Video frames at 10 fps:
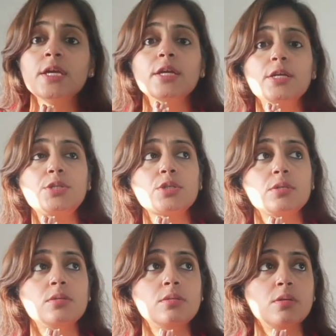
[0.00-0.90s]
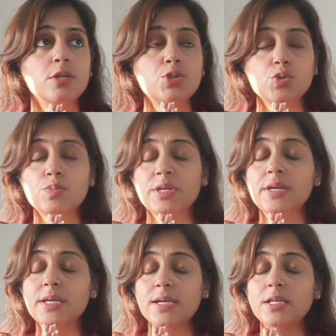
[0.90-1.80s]
It should be a
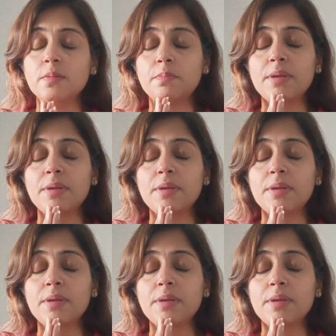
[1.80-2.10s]
daily